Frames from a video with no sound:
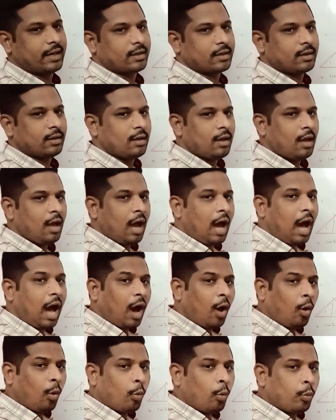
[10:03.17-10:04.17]
cut.
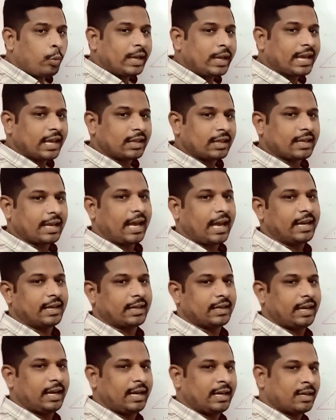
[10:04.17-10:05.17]
How we can
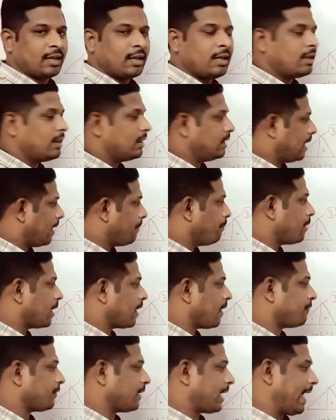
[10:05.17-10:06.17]
calculate number
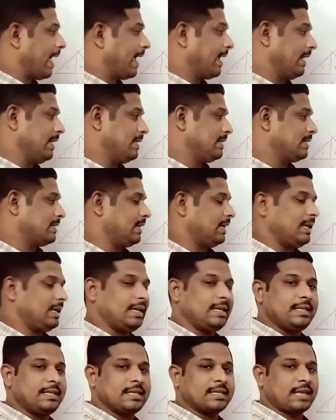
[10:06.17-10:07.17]
of triangles
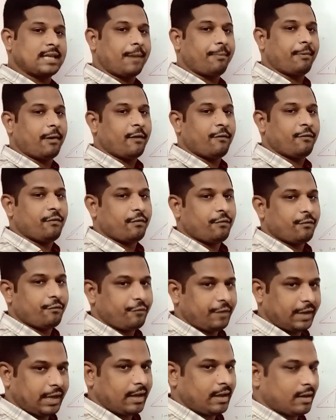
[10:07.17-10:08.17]
in this type of
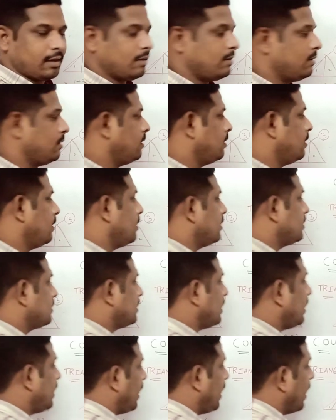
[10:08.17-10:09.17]
figure.
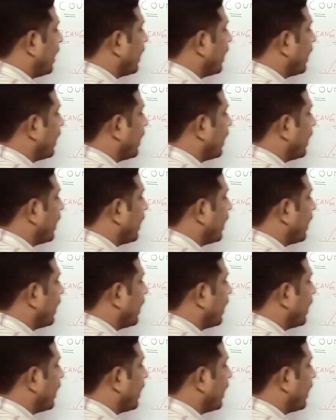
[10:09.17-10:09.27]
See